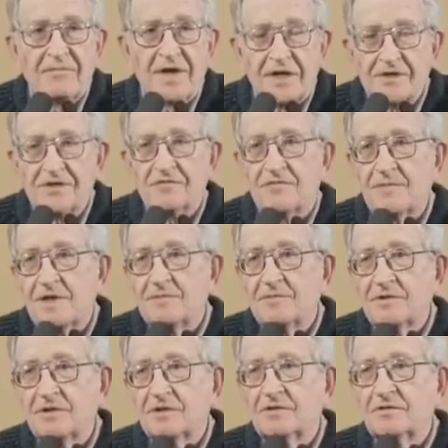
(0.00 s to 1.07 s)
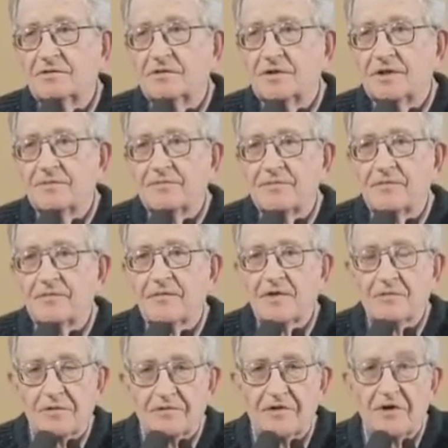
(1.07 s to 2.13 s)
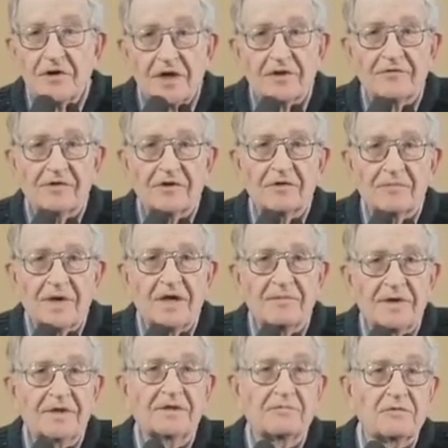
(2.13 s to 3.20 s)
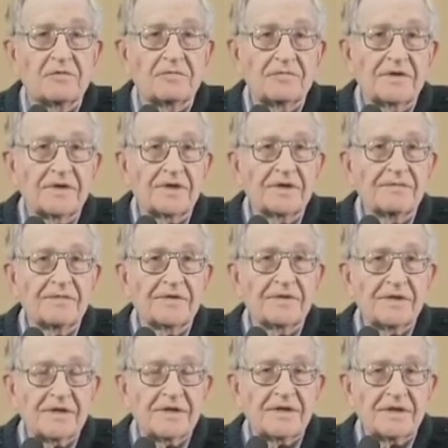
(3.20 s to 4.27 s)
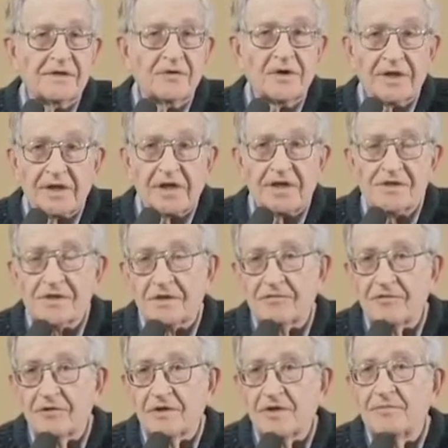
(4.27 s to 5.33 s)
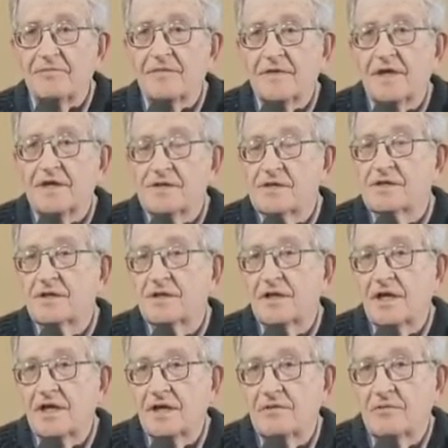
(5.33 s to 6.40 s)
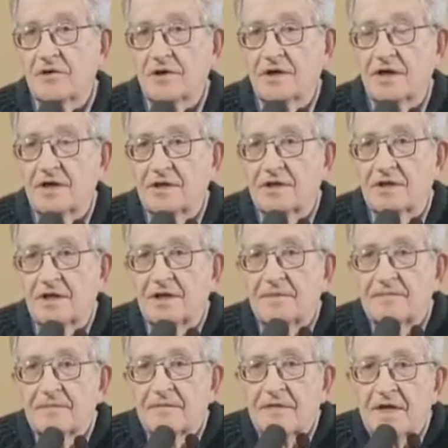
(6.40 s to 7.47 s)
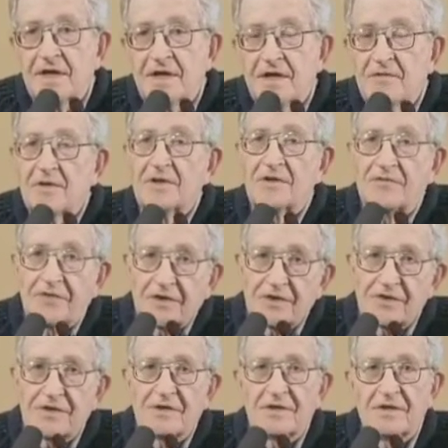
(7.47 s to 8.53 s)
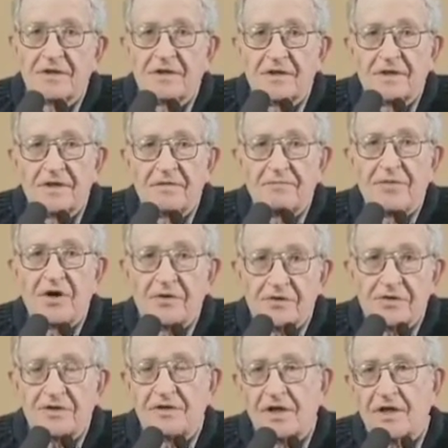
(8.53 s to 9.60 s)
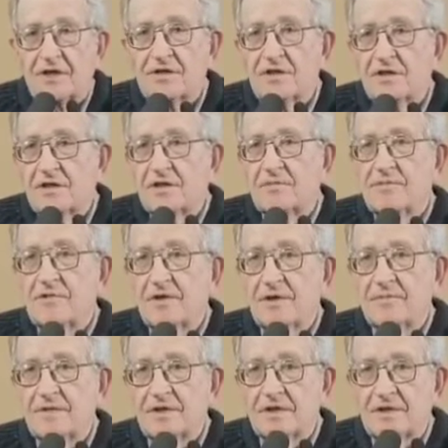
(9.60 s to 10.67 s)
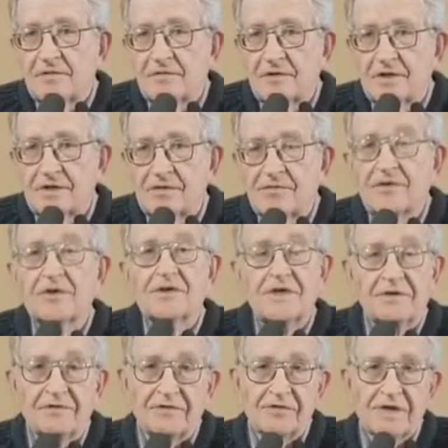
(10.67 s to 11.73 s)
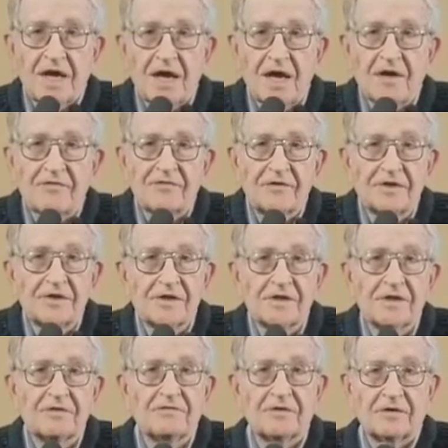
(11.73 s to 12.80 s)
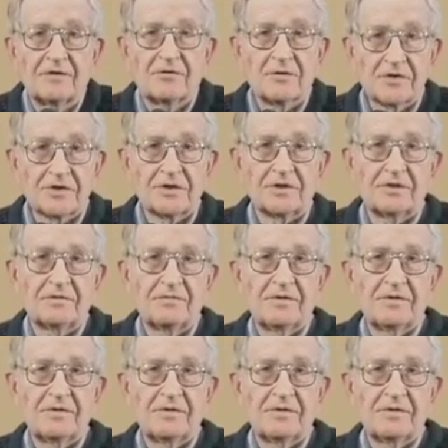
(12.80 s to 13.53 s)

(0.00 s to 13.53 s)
base of people who were voting for Obama and were organizing for him as an anti-war candidate. Well, the first post-election appointment was for chief of staff, which is a crucial